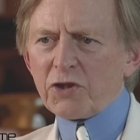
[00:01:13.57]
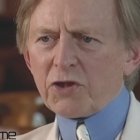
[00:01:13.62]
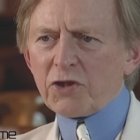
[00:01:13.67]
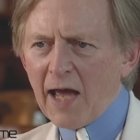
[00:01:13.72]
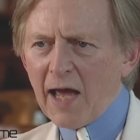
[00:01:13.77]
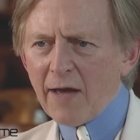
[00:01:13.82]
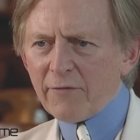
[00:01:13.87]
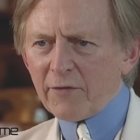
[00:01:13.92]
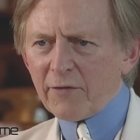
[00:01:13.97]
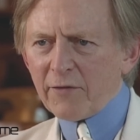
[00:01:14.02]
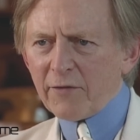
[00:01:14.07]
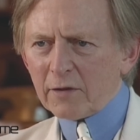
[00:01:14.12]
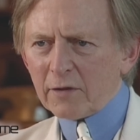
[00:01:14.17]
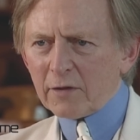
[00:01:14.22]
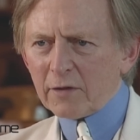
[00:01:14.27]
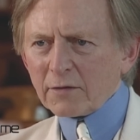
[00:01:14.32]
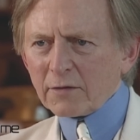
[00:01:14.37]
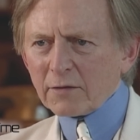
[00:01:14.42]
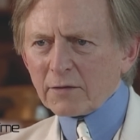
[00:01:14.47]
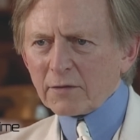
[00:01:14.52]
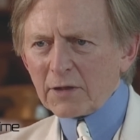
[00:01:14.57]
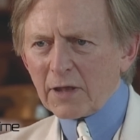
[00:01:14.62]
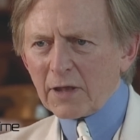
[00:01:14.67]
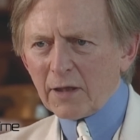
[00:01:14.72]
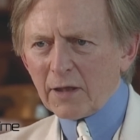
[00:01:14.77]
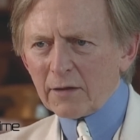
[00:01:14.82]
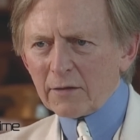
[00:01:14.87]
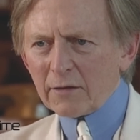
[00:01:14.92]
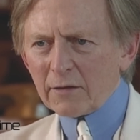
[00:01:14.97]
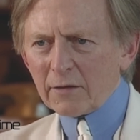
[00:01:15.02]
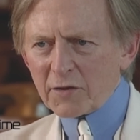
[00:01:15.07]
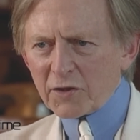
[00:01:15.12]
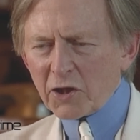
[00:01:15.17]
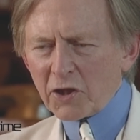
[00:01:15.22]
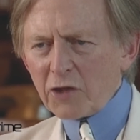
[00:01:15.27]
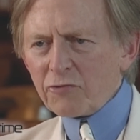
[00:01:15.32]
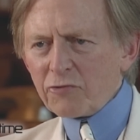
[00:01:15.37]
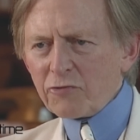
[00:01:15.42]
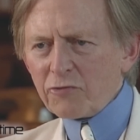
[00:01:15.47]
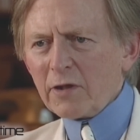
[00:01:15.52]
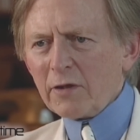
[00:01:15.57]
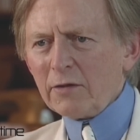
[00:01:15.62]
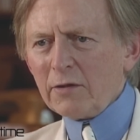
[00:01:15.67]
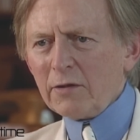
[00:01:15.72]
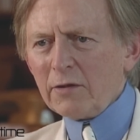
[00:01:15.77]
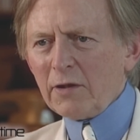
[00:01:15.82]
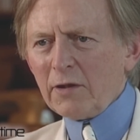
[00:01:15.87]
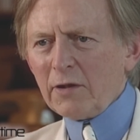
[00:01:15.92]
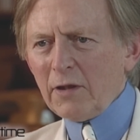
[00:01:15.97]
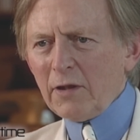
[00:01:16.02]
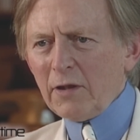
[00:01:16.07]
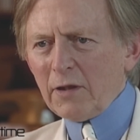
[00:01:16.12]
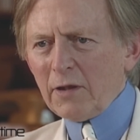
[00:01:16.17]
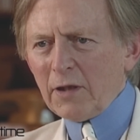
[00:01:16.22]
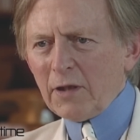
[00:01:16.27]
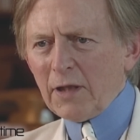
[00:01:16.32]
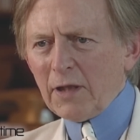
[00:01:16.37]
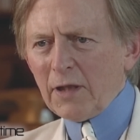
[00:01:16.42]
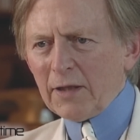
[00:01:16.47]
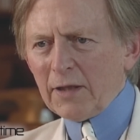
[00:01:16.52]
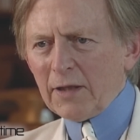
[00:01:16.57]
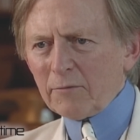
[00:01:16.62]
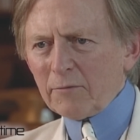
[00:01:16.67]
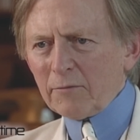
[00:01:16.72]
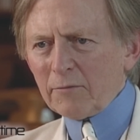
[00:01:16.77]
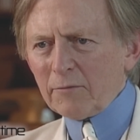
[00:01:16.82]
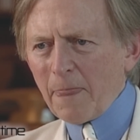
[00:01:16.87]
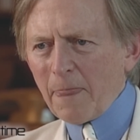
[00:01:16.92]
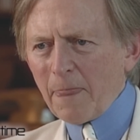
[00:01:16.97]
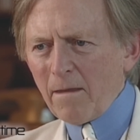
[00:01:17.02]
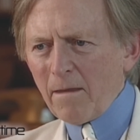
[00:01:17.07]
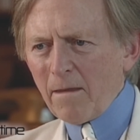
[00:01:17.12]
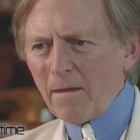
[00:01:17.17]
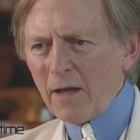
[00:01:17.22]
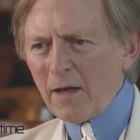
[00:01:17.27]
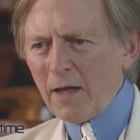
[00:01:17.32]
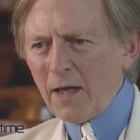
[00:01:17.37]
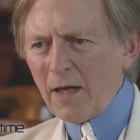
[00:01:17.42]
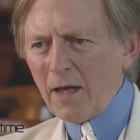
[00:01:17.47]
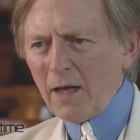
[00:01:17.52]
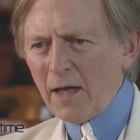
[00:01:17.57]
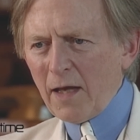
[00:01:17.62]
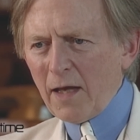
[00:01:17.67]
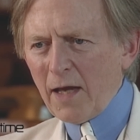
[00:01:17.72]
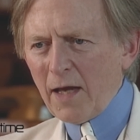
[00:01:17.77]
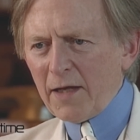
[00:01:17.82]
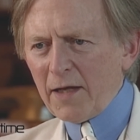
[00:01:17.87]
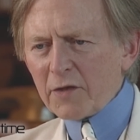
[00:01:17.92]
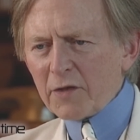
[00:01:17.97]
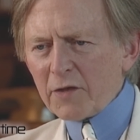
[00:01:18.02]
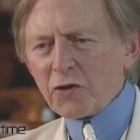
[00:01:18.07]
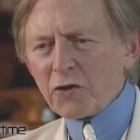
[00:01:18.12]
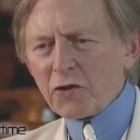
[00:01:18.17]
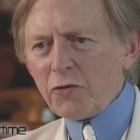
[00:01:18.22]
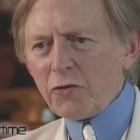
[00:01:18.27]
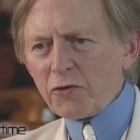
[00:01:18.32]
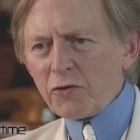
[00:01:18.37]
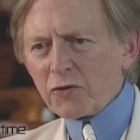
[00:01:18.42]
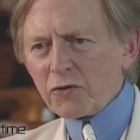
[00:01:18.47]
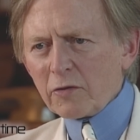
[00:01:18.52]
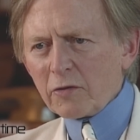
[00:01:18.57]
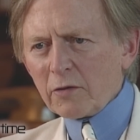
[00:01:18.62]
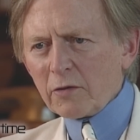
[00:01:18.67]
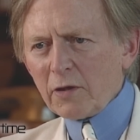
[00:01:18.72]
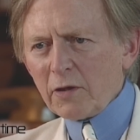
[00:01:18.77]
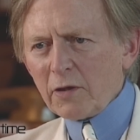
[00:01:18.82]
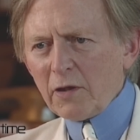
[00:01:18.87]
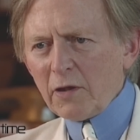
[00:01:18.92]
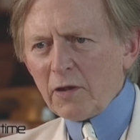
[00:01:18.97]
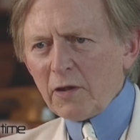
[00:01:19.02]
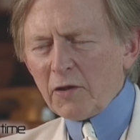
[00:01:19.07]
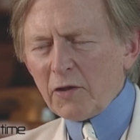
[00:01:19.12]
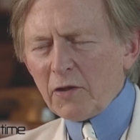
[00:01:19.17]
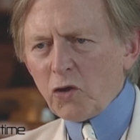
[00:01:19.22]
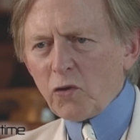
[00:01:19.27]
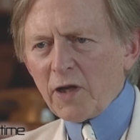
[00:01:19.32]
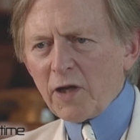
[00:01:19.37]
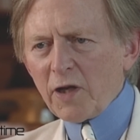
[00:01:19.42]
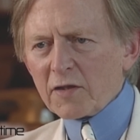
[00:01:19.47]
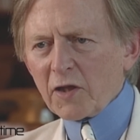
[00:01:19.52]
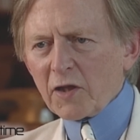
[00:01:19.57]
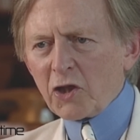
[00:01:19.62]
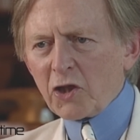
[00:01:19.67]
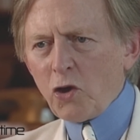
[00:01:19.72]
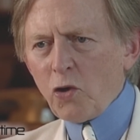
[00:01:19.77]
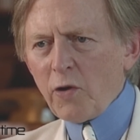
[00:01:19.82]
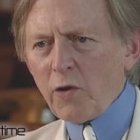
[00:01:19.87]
to follow the traditional path, just as a Spartan warrior would never accept battle on his enemy's terms. His